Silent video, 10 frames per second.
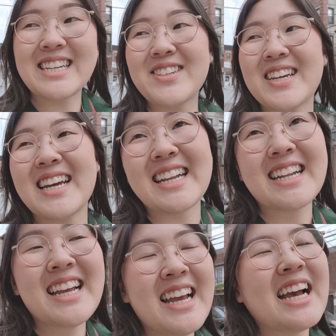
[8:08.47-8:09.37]

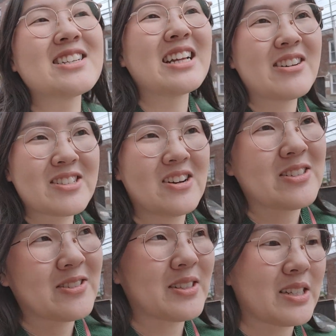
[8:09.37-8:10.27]
station. And so that was
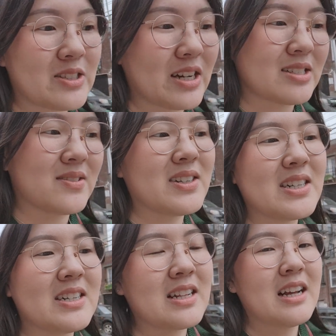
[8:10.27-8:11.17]
also really
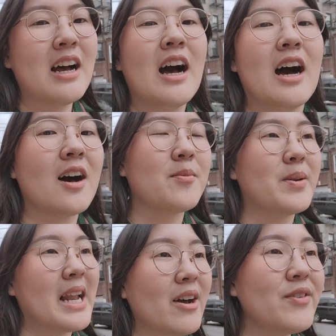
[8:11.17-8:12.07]
stressful. Um,
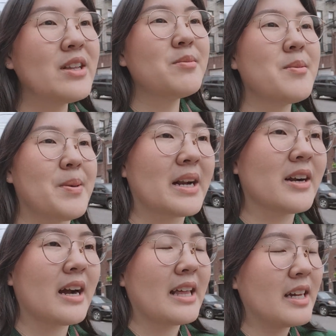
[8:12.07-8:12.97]
but now I feel a little bit
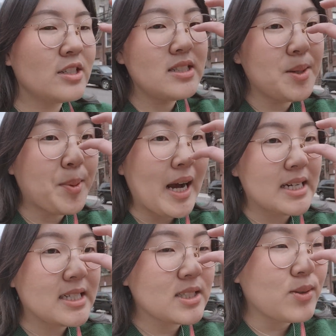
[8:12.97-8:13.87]
better. I think I just need to
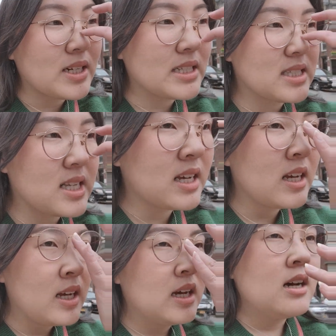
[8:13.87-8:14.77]
practice when it's,
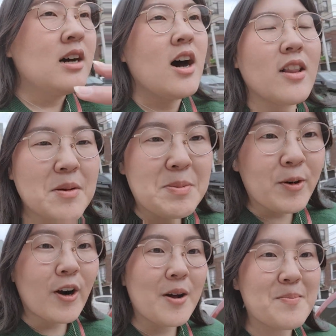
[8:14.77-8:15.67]
a lot of
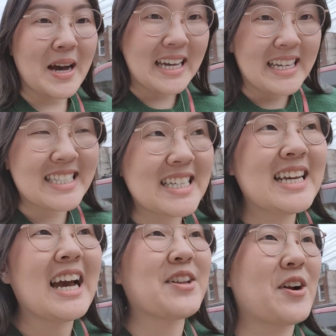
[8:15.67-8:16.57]
people are on bikes
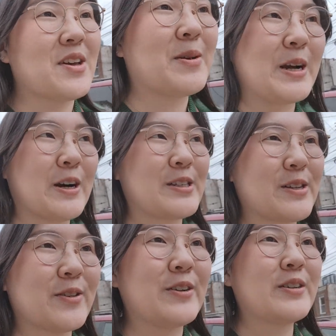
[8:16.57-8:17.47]
and there aren't that many cars on
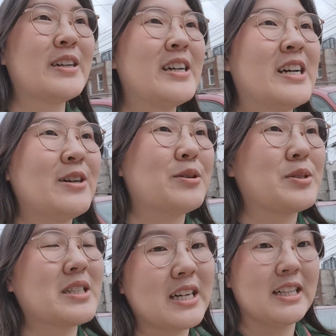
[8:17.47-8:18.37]
the road
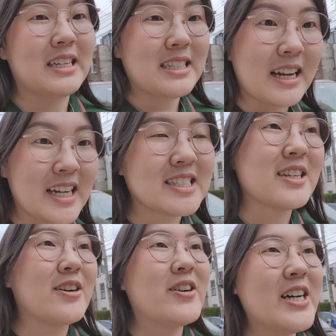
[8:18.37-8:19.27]
which is luckily today,
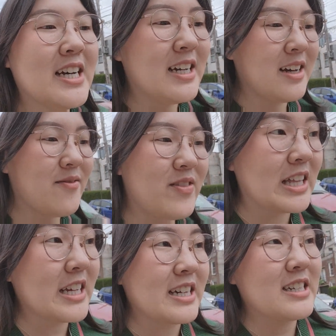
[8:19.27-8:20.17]
so
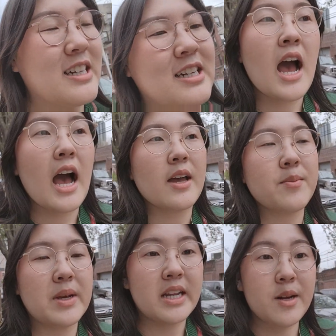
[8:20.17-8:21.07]
feeling good. I
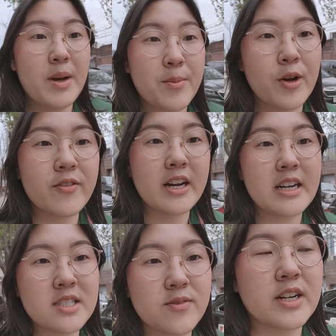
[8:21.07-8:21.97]
am meeting my boyfriend and
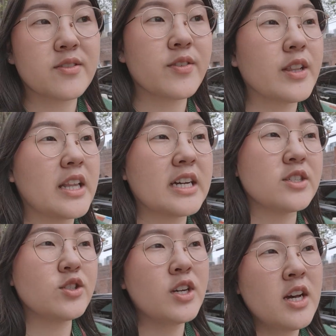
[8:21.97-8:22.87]
his friend for
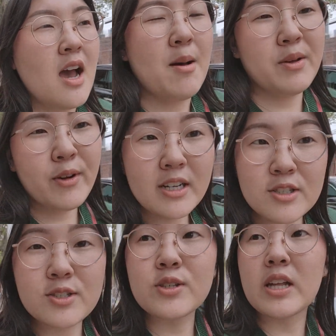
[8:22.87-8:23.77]
lunch. I believe we're gonna
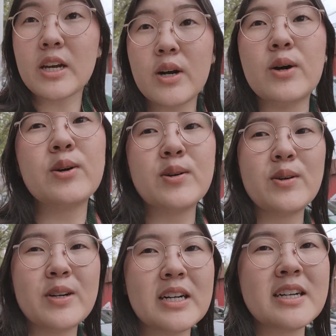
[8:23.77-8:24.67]
just do like a
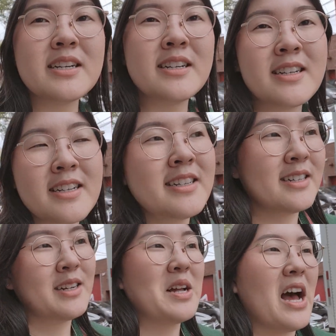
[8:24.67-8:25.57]
whole,
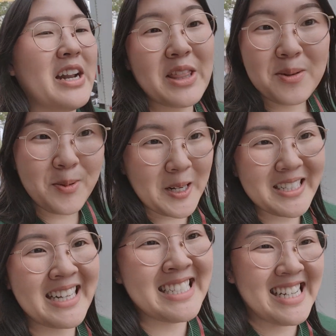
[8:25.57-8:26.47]
another
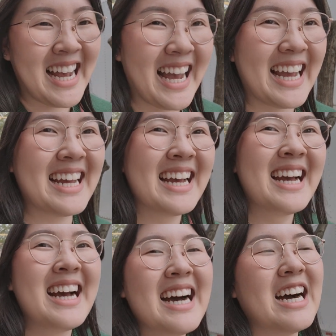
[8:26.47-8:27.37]
Brooklyn day.
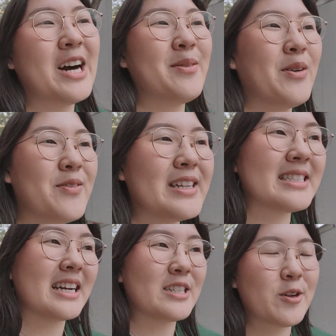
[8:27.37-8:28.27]
um, hopefully it's
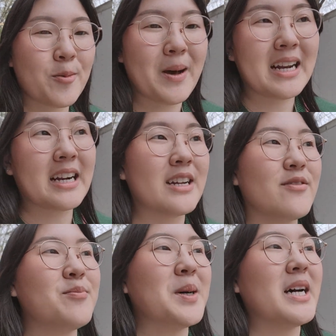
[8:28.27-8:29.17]
not too
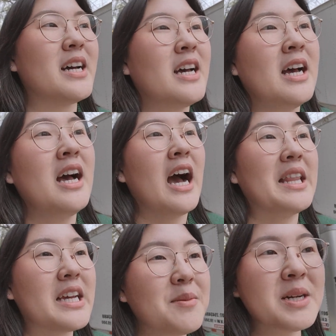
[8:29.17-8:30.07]
repetitive, but I
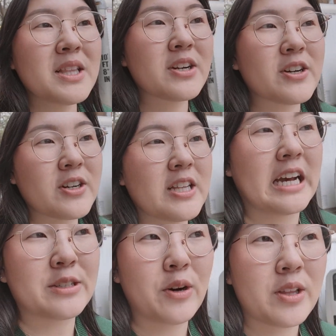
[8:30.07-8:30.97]
think I'm here a little early.
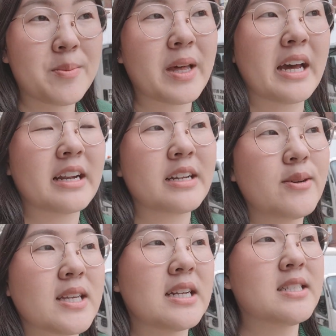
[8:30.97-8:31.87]
I told them that it
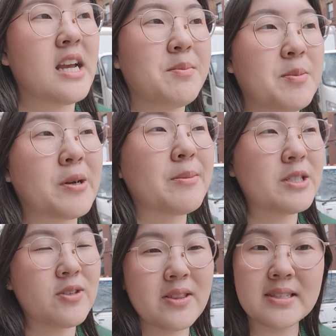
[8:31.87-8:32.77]
was gonna take me pretty
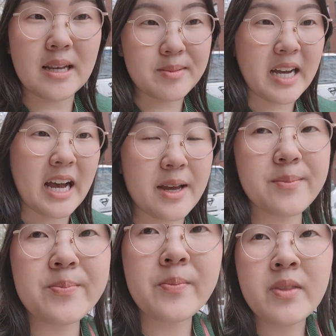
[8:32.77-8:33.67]
much around the same
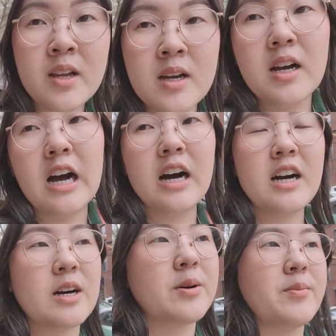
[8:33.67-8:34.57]
time
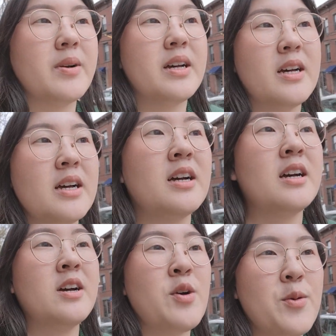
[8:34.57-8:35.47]
um,
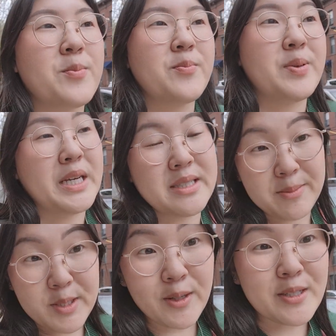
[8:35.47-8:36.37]
because I'm
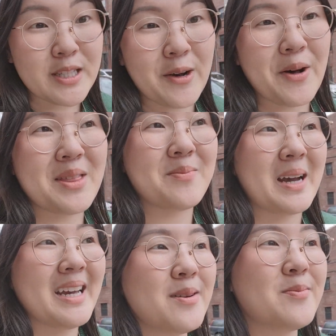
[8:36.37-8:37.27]
so slow on the bike,